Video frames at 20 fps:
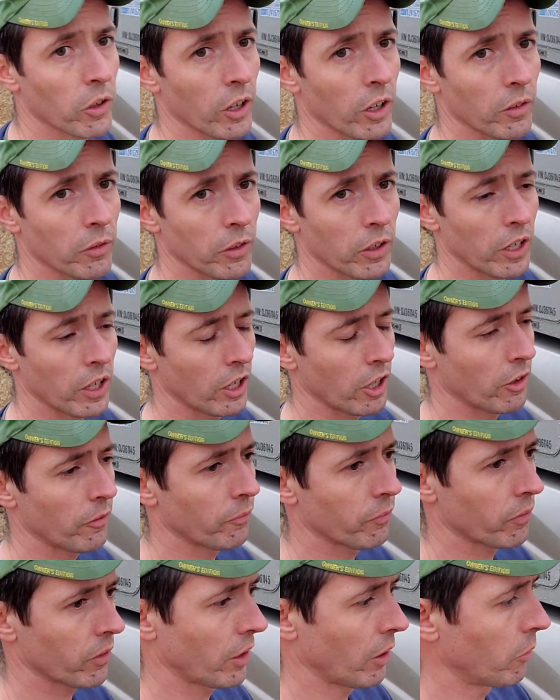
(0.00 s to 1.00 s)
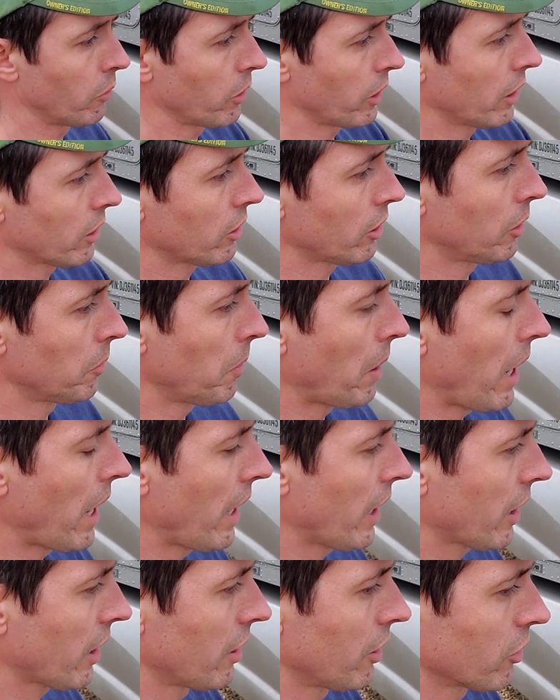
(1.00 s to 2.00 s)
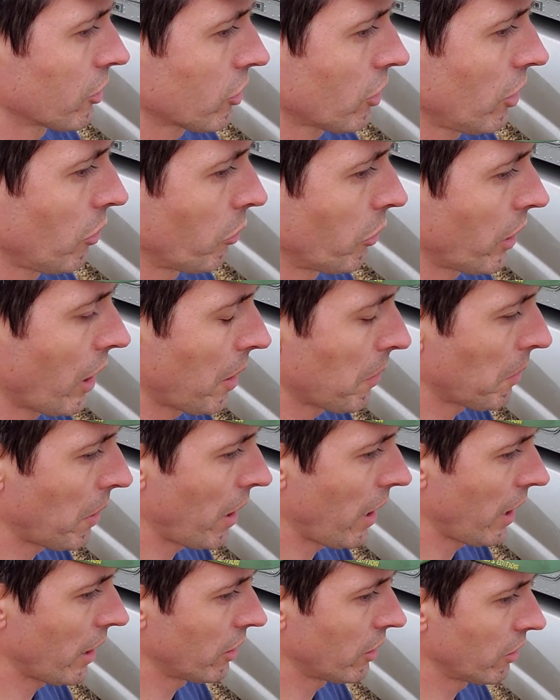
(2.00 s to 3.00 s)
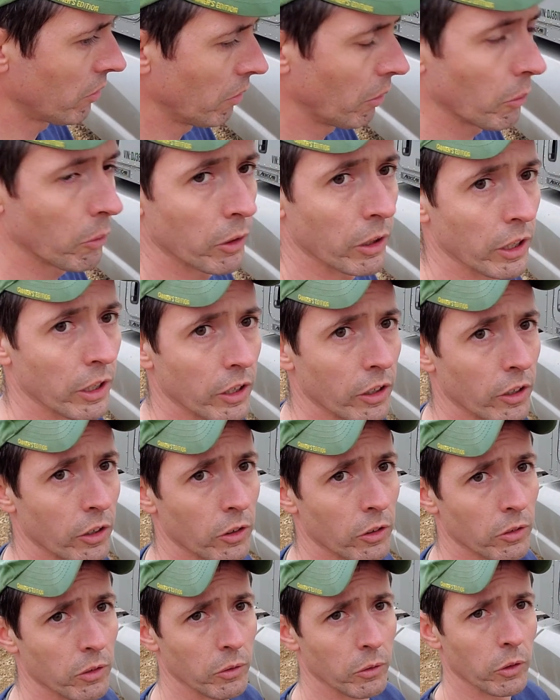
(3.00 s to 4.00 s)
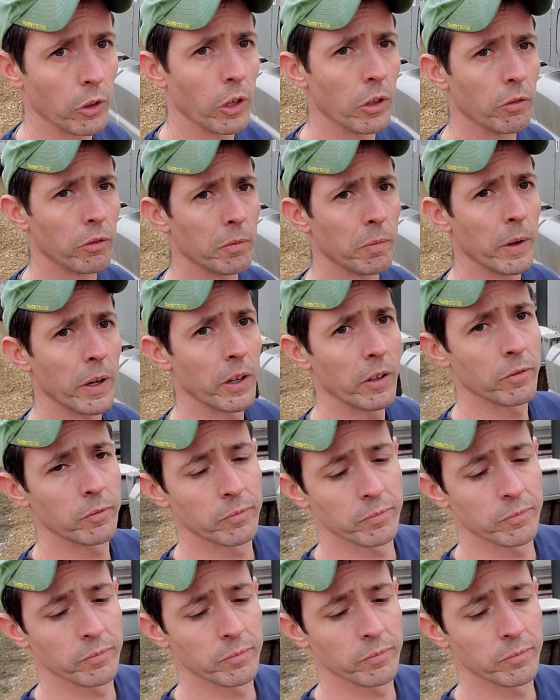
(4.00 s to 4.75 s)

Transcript: off here, then we'll get to the back and I'll show you what we got behind it and what we're gonna do. We'll go from there.